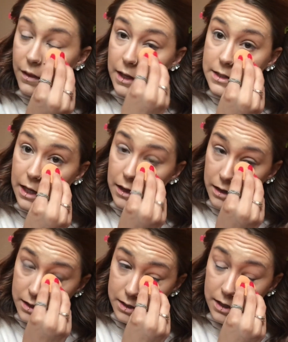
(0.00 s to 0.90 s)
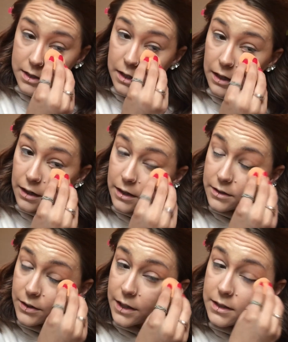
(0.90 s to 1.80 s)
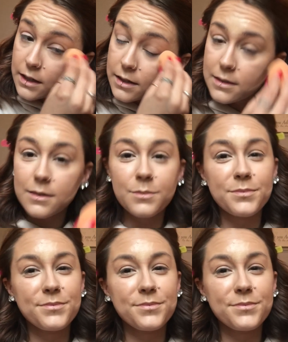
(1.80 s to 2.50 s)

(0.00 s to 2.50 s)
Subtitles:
They say that this concealer is creaseless.